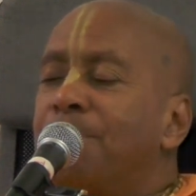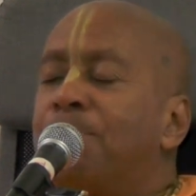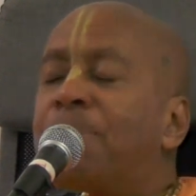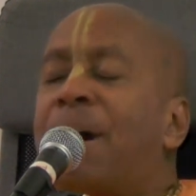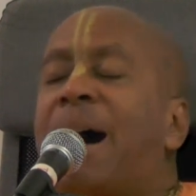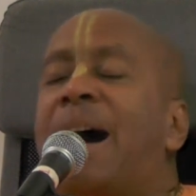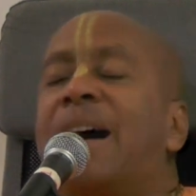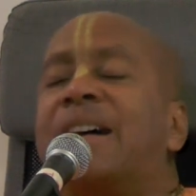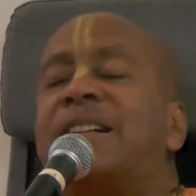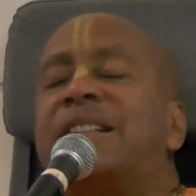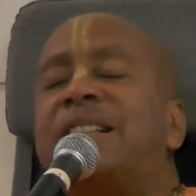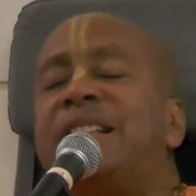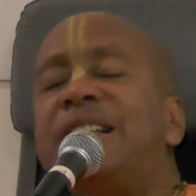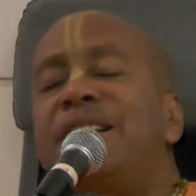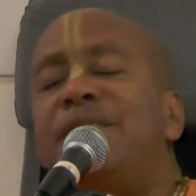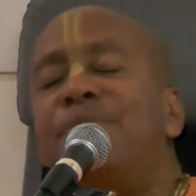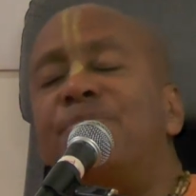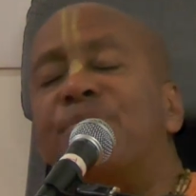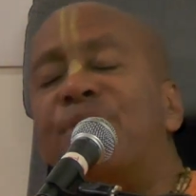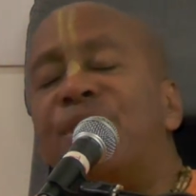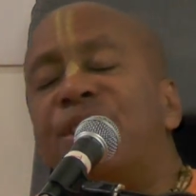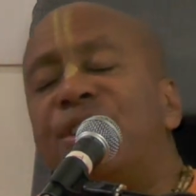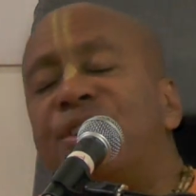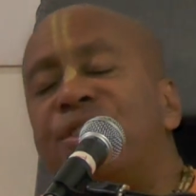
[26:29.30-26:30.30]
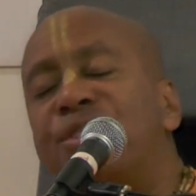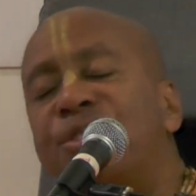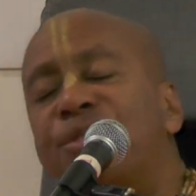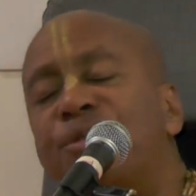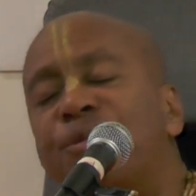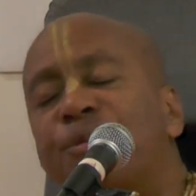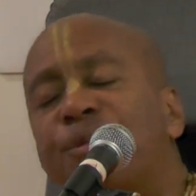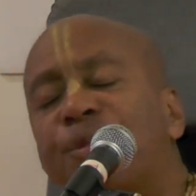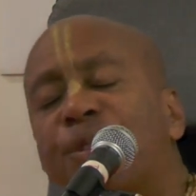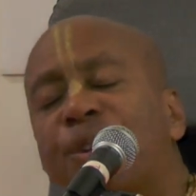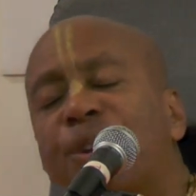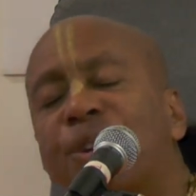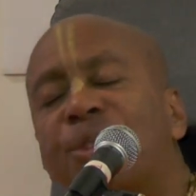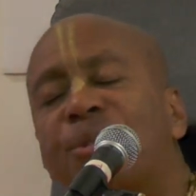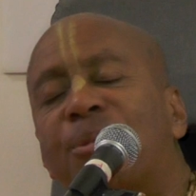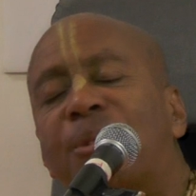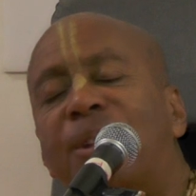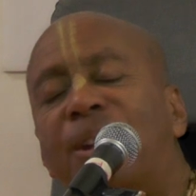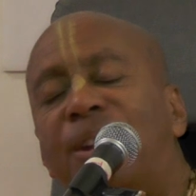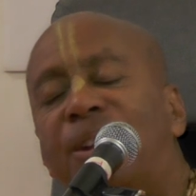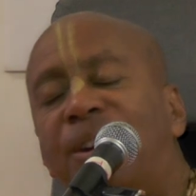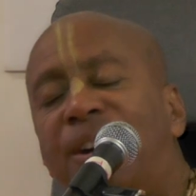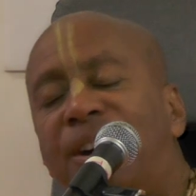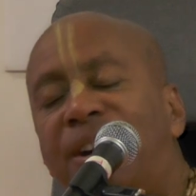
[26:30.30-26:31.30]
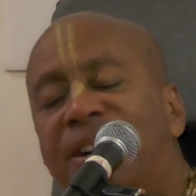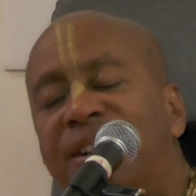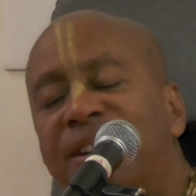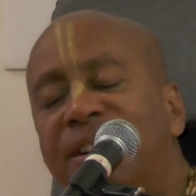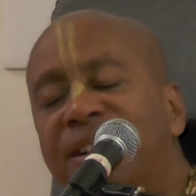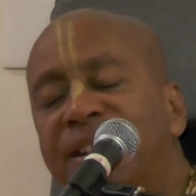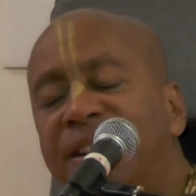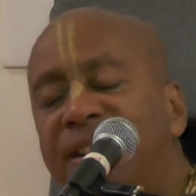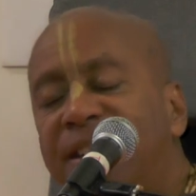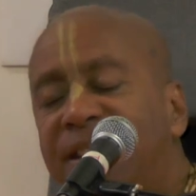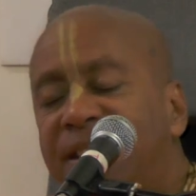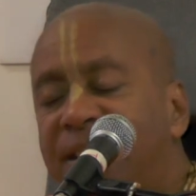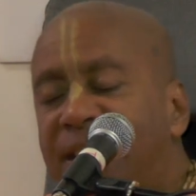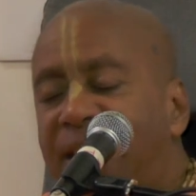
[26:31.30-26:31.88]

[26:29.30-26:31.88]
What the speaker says: Bhakti brings you further along,